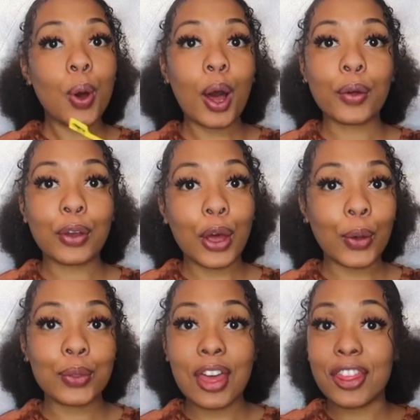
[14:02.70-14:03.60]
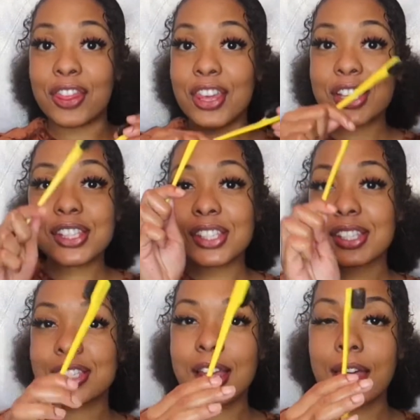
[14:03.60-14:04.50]
all know that
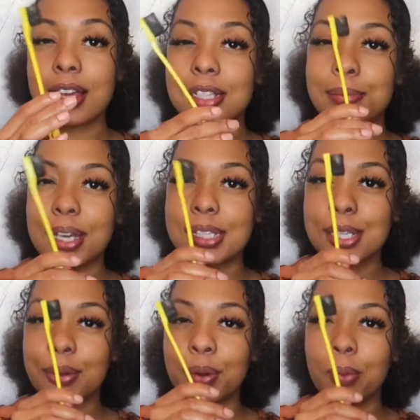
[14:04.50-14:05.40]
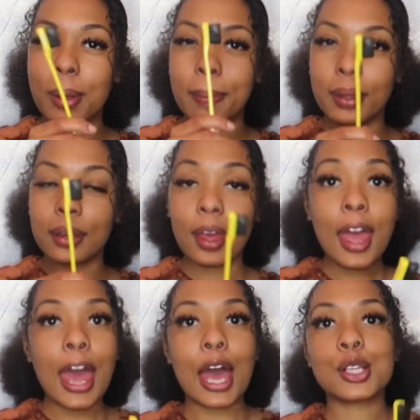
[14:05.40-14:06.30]
this is my secret weapon.
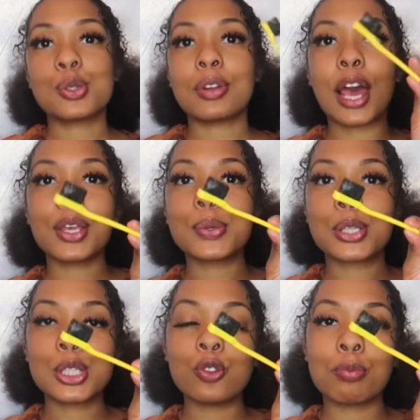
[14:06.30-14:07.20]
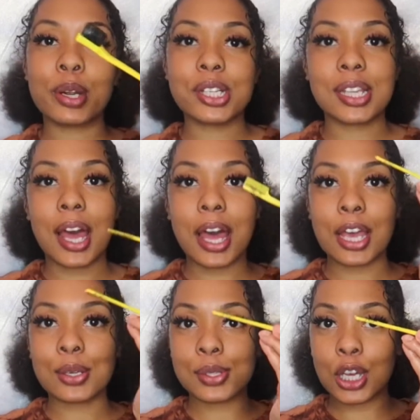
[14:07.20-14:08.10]
I do not use the toothbrush side,
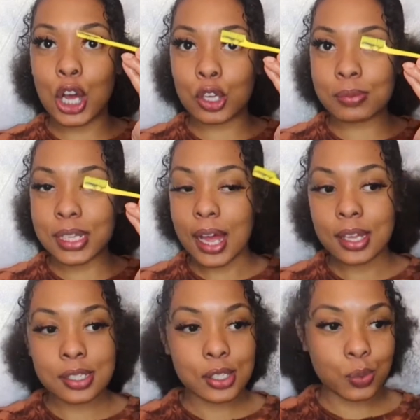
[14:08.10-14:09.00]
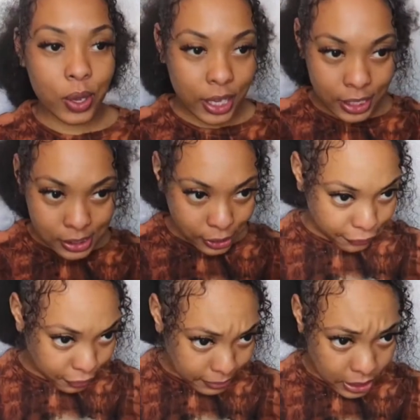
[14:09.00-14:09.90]
I use the comb side. It's just way easier
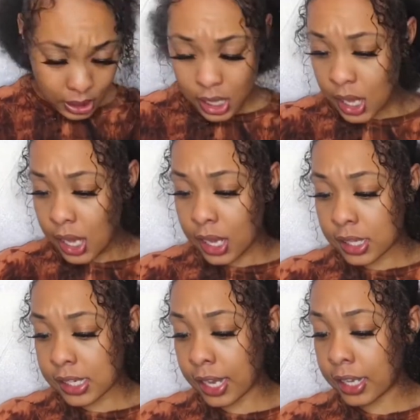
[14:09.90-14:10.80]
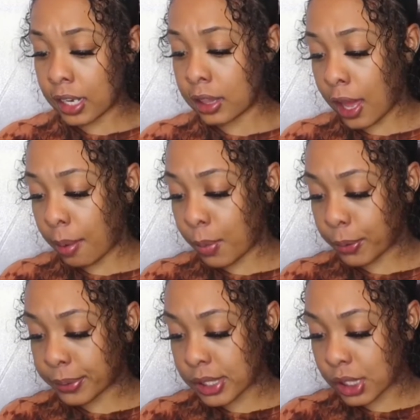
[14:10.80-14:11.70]
for me and I get a lot more
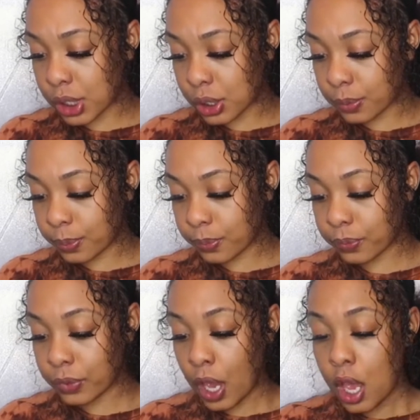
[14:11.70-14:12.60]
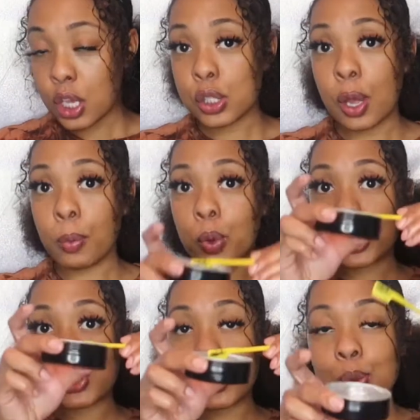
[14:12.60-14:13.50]
precision. So I'm
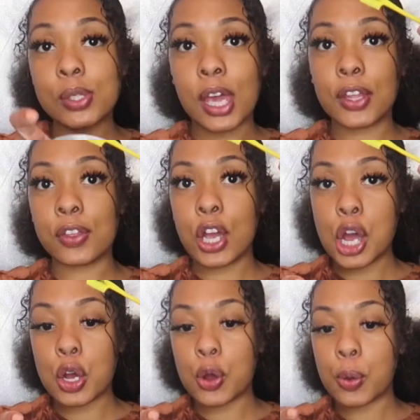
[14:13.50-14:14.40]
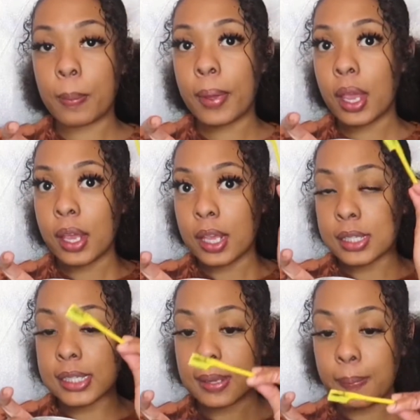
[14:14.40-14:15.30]
going to take the comb,
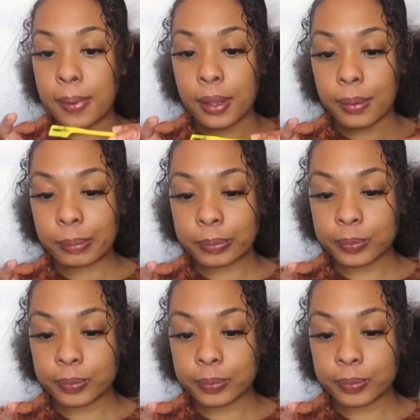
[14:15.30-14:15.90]
dip it,